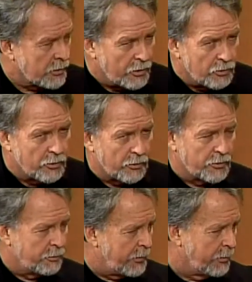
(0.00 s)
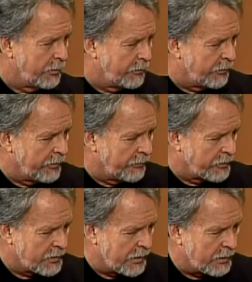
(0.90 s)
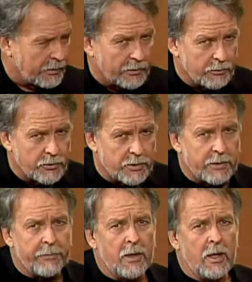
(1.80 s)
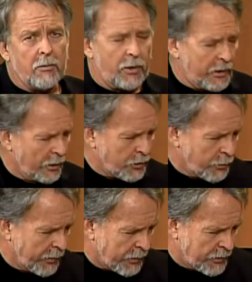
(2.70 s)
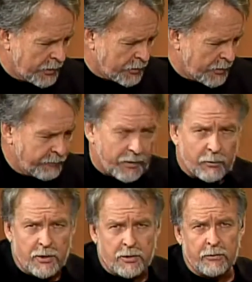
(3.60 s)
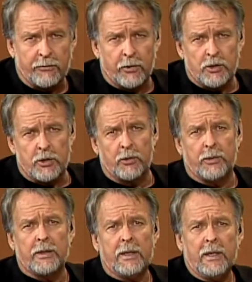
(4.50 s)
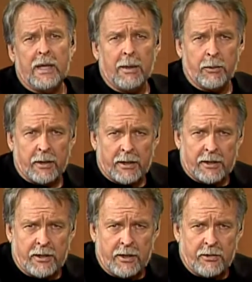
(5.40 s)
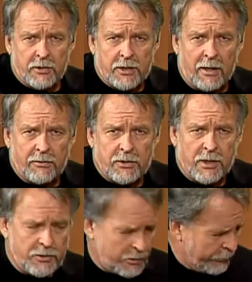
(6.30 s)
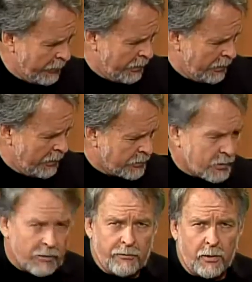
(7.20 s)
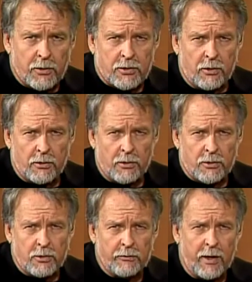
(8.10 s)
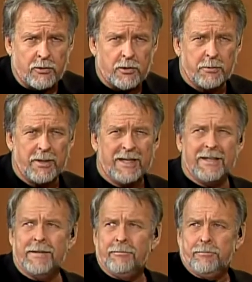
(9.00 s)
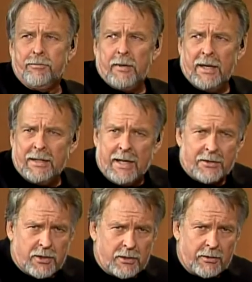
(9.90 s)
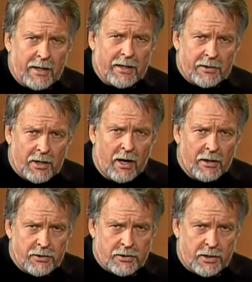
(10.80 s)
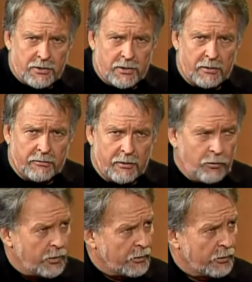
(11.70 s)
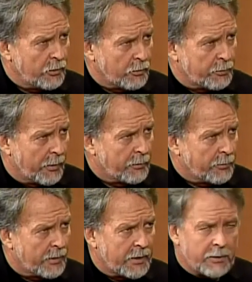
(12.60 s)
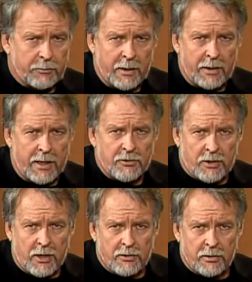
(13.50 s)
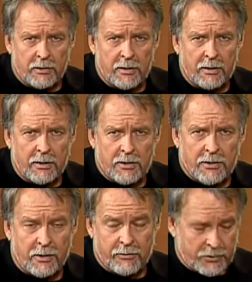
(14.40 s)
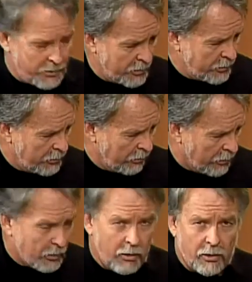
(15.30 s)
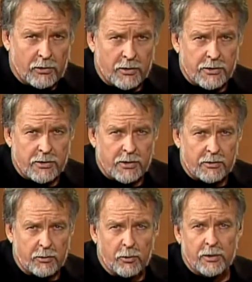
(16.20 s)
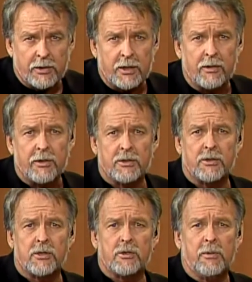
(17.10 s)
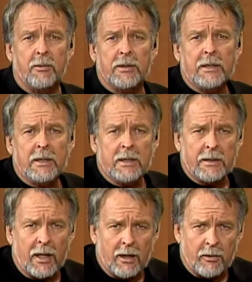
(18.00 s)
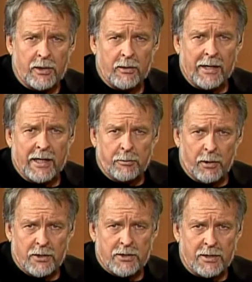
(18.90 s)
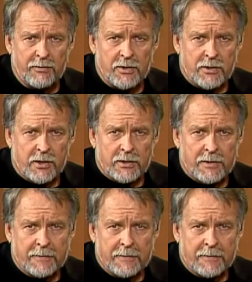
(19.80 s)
Huge growth as people have left this county. All right, we'll see. Mark Gill is with us, Tennessee Federation for Children. And we're going to continue this conversation. It's focused on school vouchers, but it gets into that entire discussion of what you do with public money and education in the state of Tennessee, as you are all across this country. We'll continue this in just a moment. Dialogue here at EPlusTV 6.